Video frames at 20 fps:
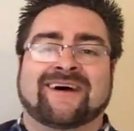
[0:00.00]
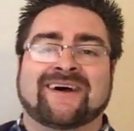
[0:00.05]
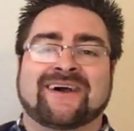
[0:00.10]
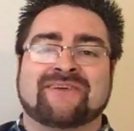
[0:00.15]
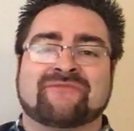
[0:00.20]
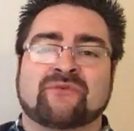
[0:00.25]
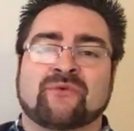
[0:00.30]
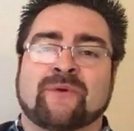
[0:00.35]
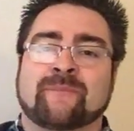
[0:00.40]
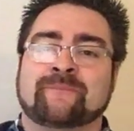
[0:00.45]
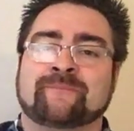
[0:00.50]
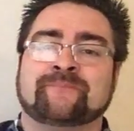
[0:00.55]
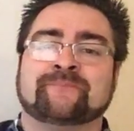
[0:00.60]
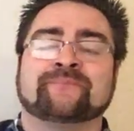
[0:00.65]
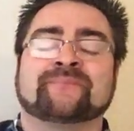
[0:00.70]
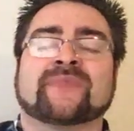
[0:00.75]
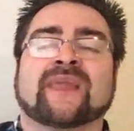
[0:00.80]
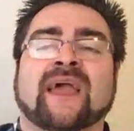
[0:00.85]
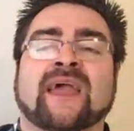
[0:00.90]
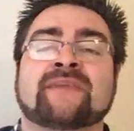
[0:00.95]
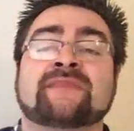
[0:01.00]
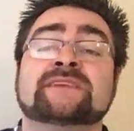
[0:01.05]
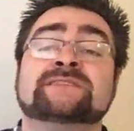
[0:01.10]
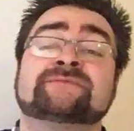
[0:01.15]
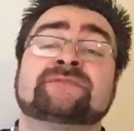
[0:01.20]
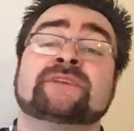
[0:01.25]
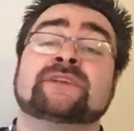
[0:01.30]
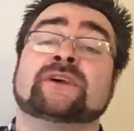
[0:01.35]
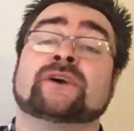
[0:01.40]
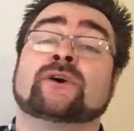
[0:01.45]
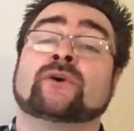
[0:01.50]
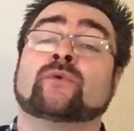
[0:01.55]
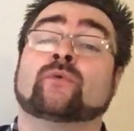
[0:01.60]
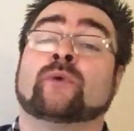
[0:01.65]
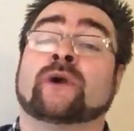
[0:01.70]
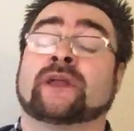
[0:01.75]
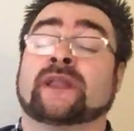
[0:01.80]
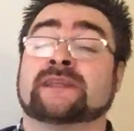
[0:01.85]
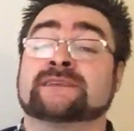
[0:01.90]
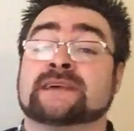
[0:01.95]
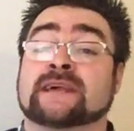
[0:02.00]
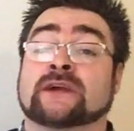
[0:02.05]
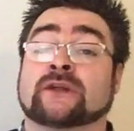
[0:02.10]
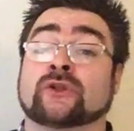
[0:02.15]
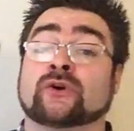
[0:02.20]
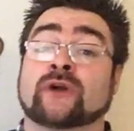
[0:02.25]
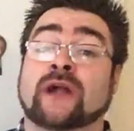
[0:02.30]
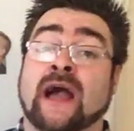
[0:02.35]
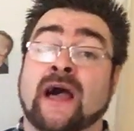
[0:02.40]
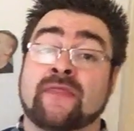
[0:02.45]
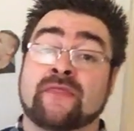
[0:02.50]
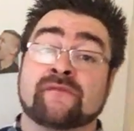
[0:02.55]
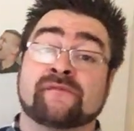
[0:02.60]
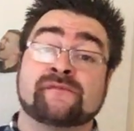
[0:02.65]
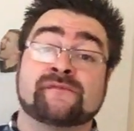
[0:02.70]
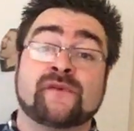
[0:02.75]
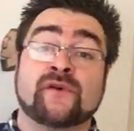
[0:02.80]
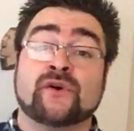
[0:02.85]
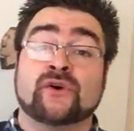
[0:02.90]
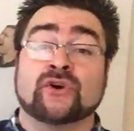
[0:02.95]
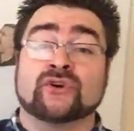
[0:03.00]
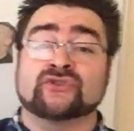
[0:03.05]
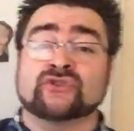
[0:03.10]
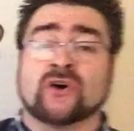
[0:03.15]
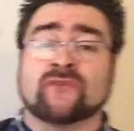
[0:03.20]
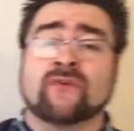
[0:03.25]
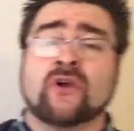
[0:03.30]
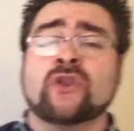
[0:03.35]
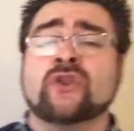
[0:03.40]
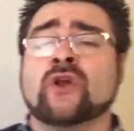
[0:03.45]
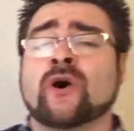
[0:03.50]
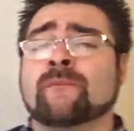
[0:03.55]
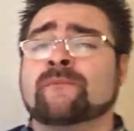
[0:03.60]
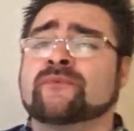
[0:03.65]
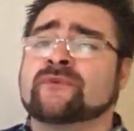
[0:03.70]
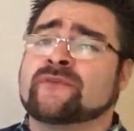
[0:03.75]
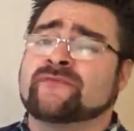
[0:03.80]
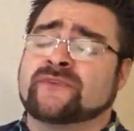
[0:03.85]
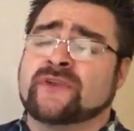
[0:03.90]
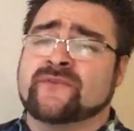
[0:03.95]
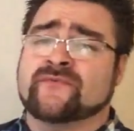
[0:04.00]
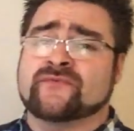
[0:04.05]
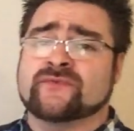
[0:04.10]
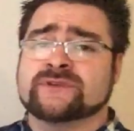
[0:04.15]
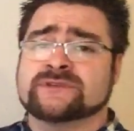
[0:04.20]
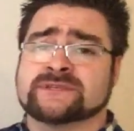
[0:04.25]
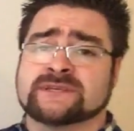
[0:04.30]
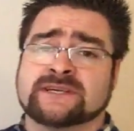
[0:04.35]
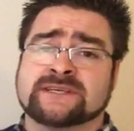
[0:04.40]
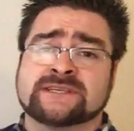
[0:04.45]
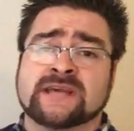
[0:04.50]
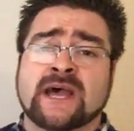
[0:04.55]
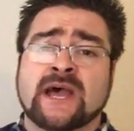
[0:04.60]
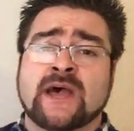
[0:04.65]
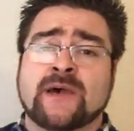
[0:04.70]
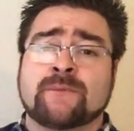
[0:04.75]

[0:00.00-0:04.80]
Hi everyone. In this video we're going to take a look at the first of a number of differences